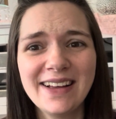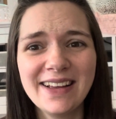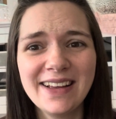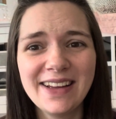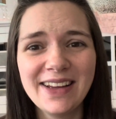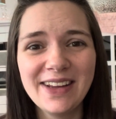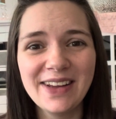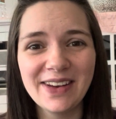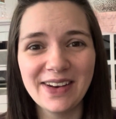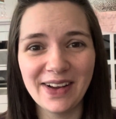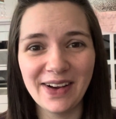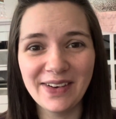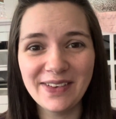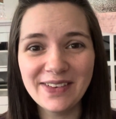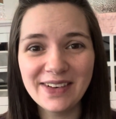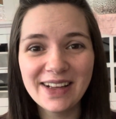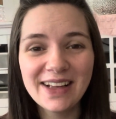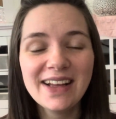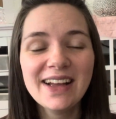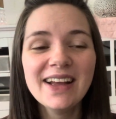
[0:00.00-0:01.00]
You know?
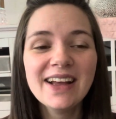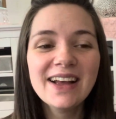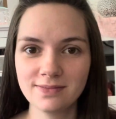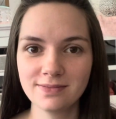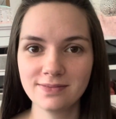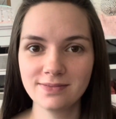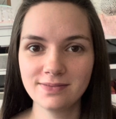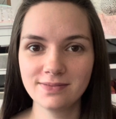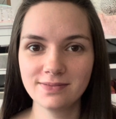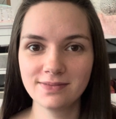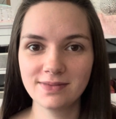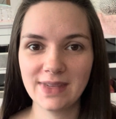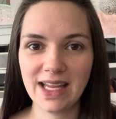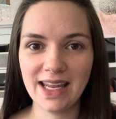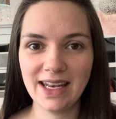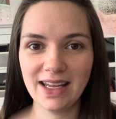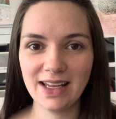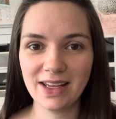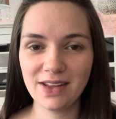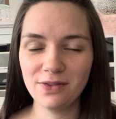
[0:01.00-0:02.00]

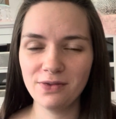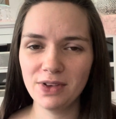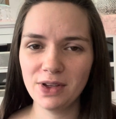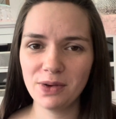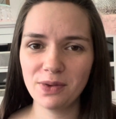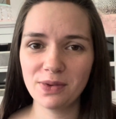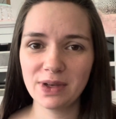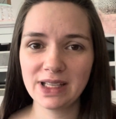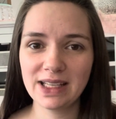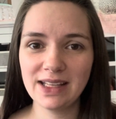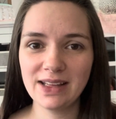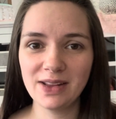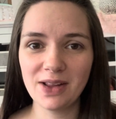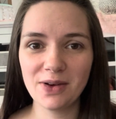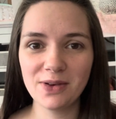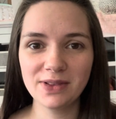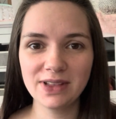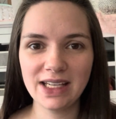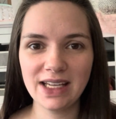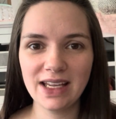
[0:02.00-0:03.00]
And it can feel really
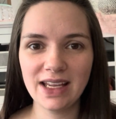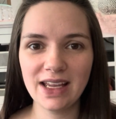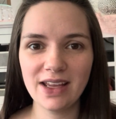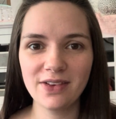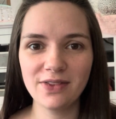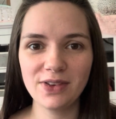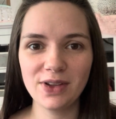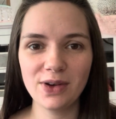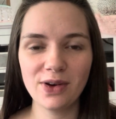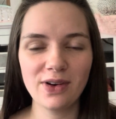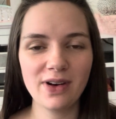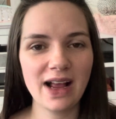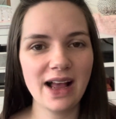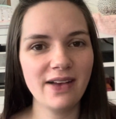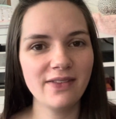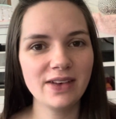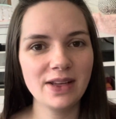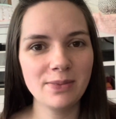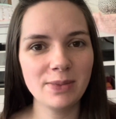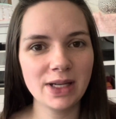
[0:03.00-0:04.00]
lonely if you don't
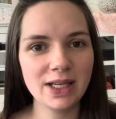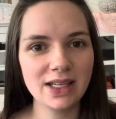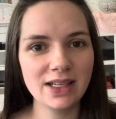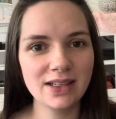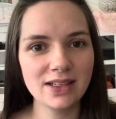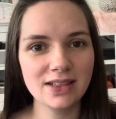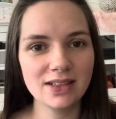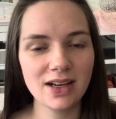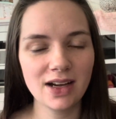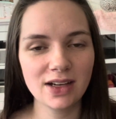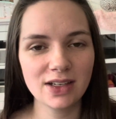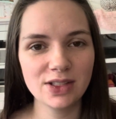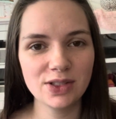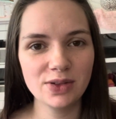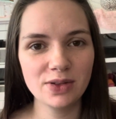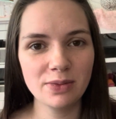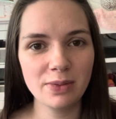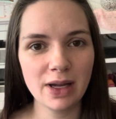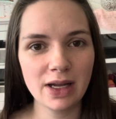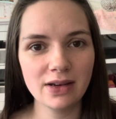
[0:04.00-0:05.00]
have anybody to talk
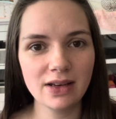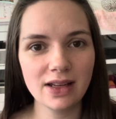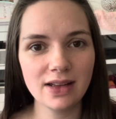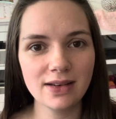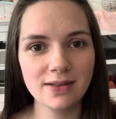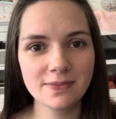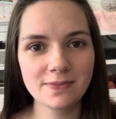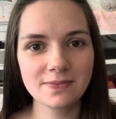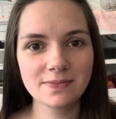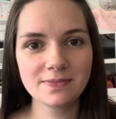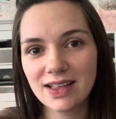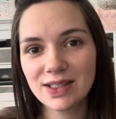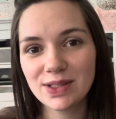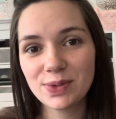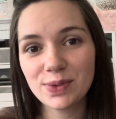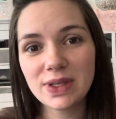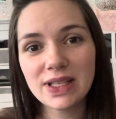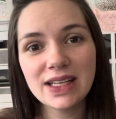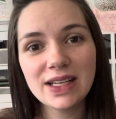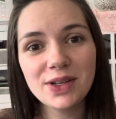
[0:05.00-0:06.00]
to about it. It's
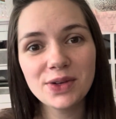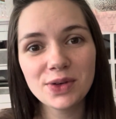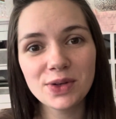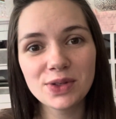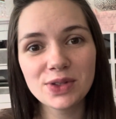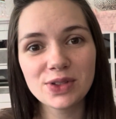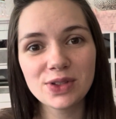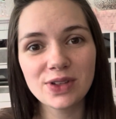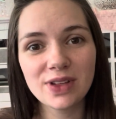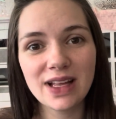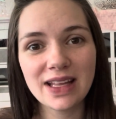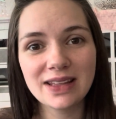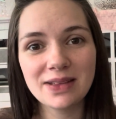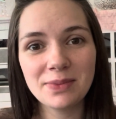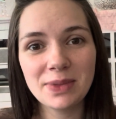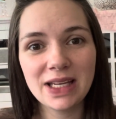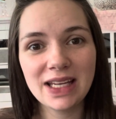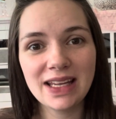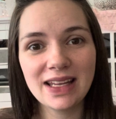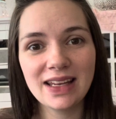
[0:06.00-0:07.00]
really crucial at the
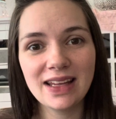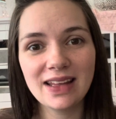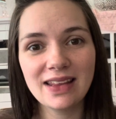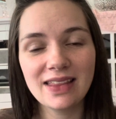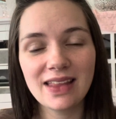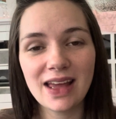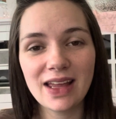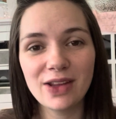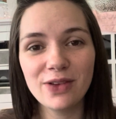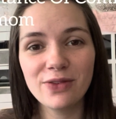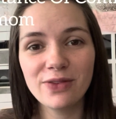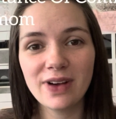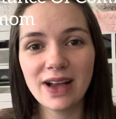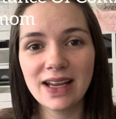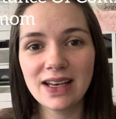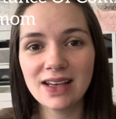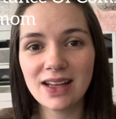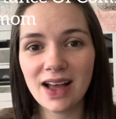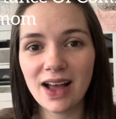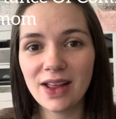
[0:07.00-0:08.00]
beginning that you
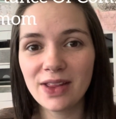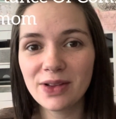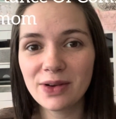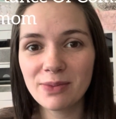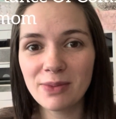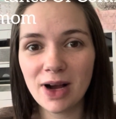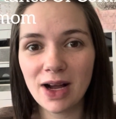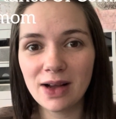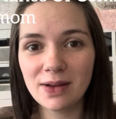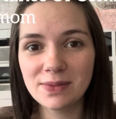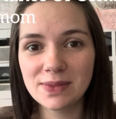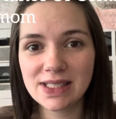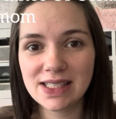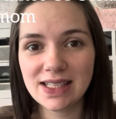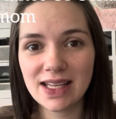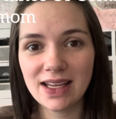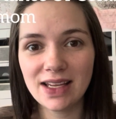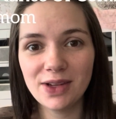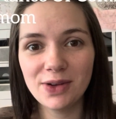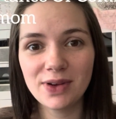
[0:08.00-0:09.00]
find other moms
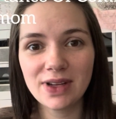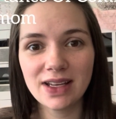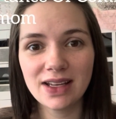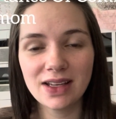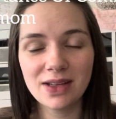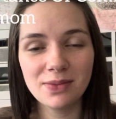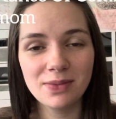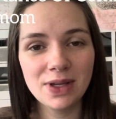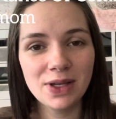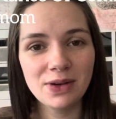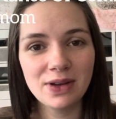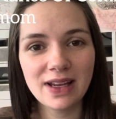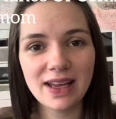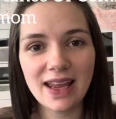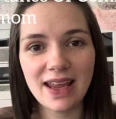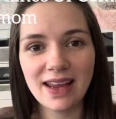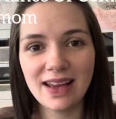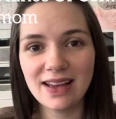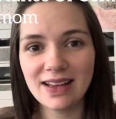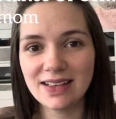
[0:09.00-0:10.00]
that you can
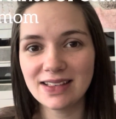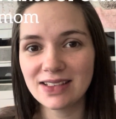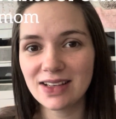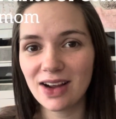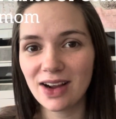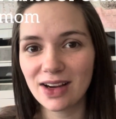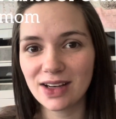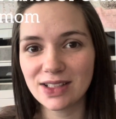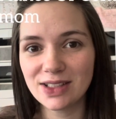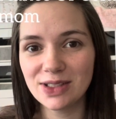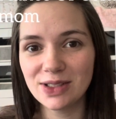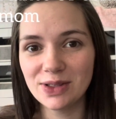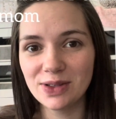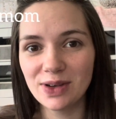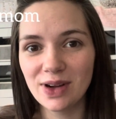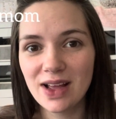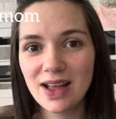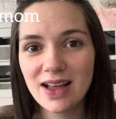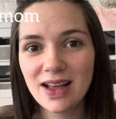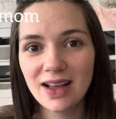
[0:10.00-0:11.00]
communicate and talk to
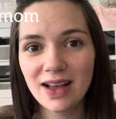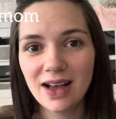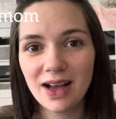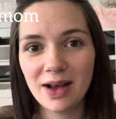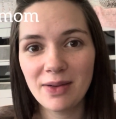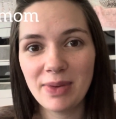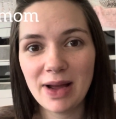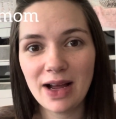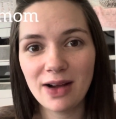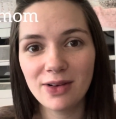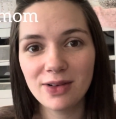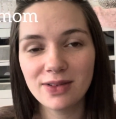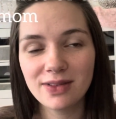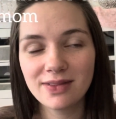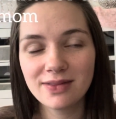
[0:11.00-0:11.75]
about